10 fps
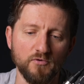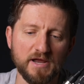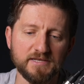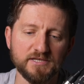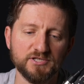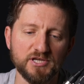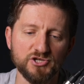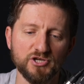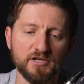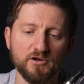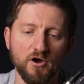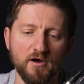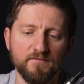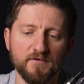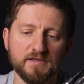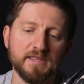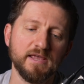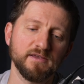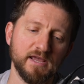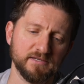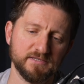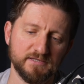right, decision and offer. Yes,